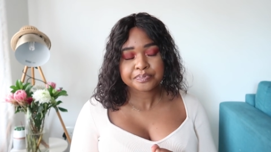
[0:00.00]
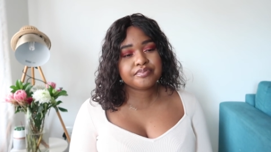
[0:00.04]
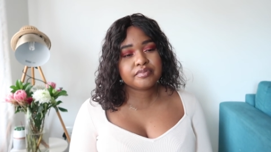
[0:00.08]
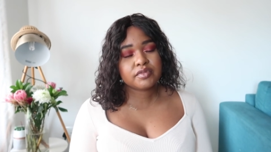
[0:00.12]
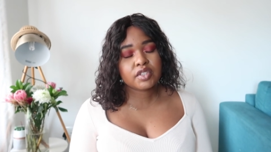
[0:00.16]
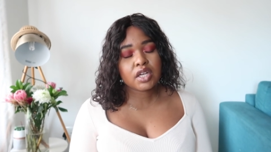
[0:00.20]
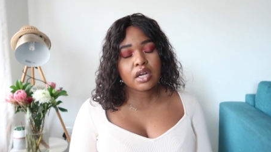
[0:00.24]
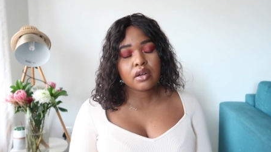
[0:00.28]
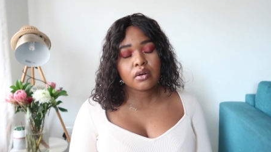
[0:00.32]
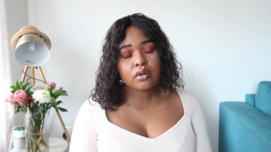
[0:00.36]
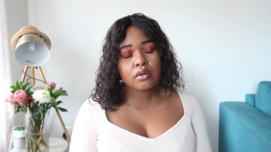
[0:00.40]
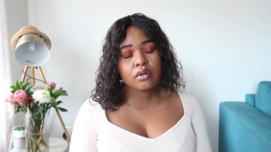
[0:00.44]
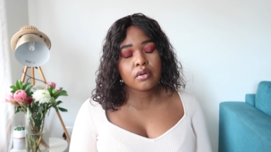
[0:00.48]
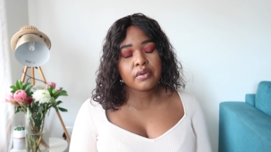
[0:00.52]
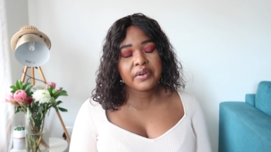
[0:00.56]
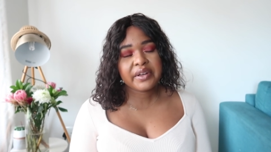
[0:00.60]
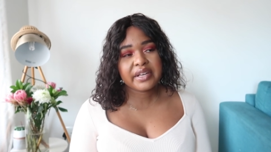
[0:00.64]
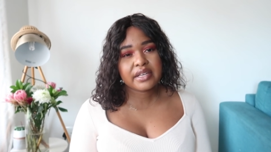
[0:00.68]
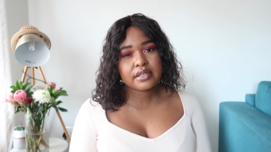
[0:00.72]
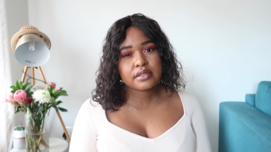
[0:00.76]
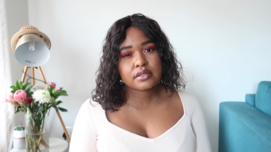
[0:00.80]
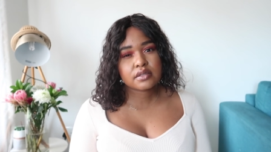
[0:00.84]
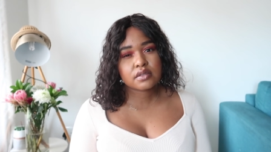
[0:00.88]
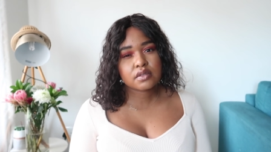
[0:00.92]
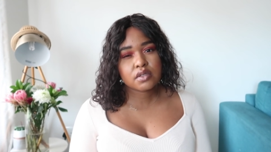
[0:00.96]
Not
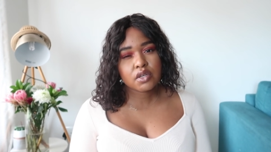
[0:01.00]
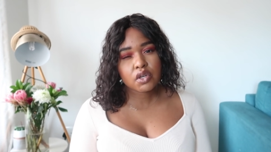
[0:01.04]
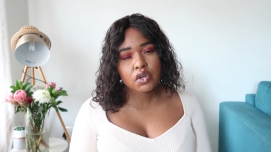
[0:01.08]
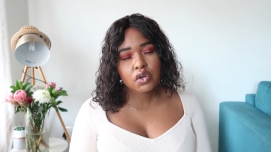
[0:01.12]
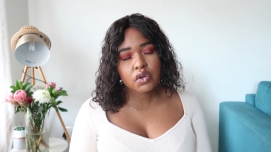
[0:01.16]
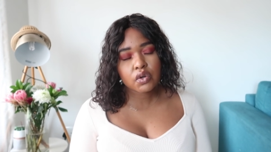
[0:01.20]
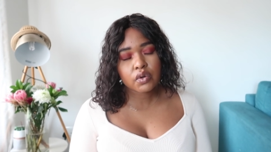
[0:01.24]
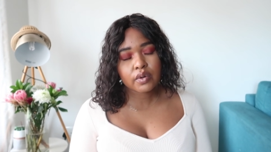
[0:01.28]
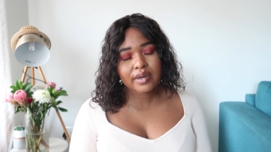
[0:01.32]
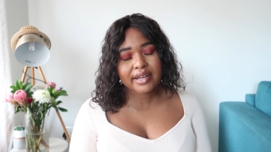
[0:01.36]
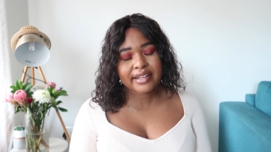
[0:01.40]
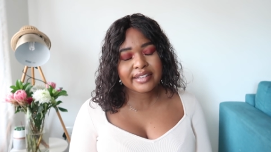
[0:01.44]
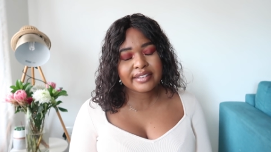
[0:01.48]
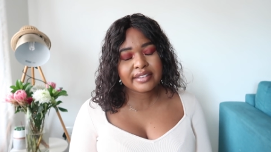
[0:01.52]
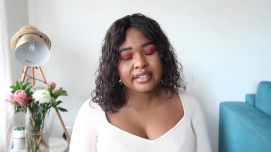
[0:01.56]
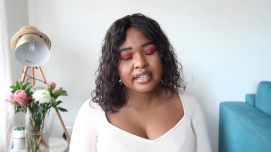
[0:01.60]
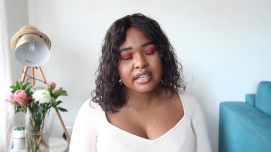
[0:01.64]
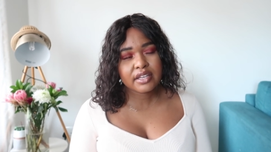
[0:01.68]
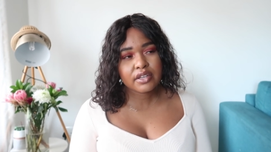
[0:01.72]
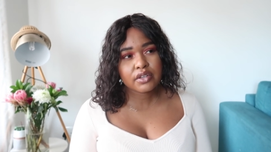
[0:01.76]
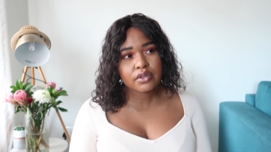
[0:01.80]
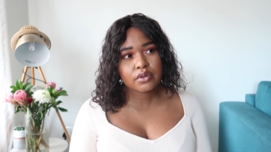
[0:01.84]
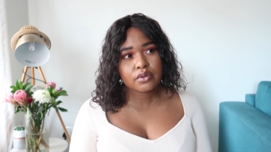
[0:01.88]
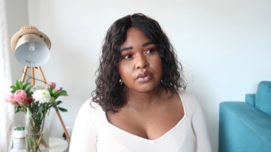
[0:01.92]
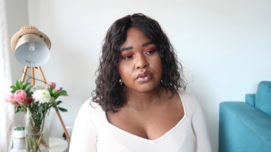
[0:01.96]
always, no. I
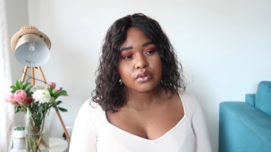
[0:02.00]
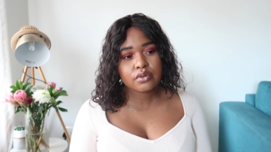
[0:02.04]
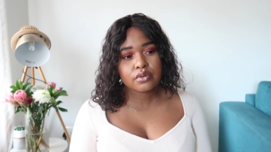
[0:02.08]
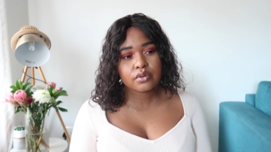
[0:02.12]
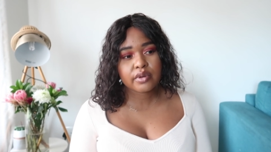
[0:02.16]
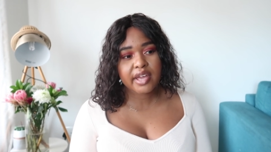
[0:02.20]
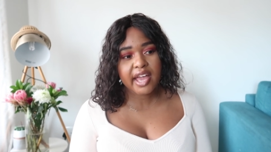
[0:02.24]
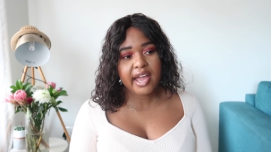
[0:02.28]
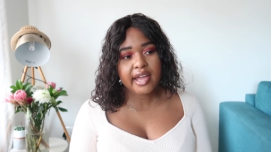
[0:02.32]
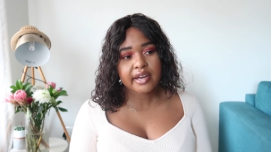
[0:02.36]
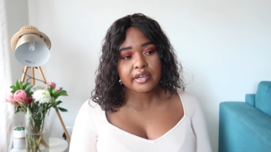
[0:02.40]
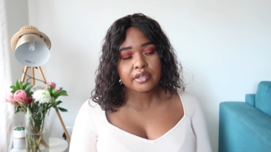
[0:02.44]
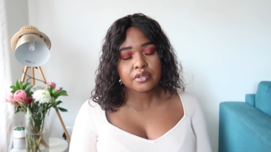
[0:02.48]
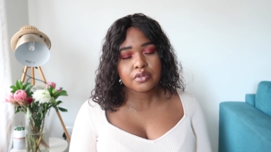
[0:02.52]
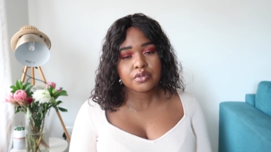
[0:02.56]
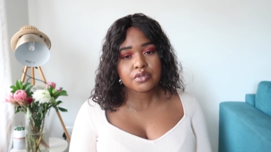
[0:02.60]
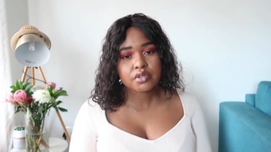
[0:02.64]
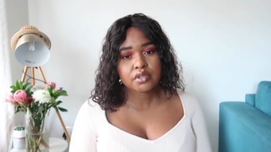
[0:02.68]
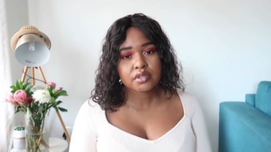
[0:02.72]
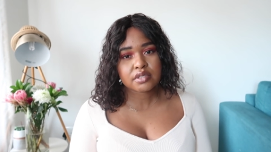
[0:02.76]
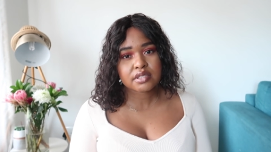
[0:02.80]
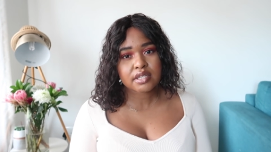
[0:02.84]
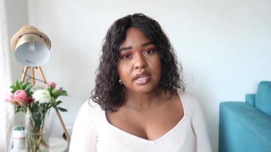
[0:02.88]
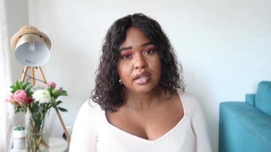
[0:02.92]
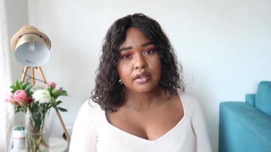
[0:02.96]
think you, you can lose
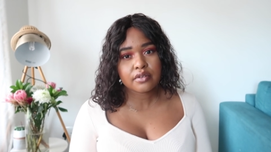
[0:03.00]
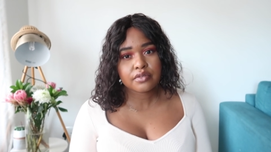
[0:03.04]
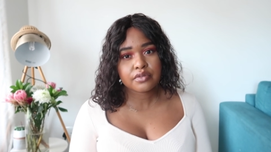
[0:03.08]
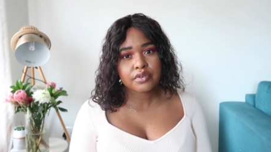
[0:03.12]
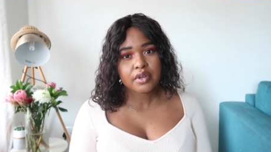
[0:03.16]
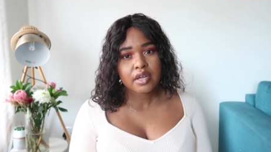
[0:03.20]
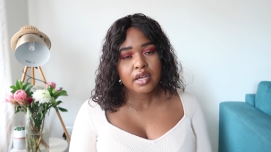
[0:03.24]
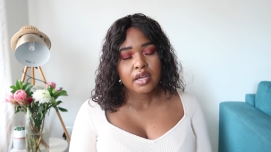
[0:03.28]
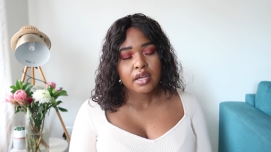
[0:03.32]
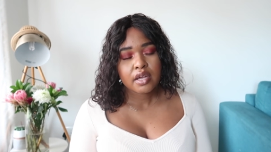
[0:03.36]
yourself.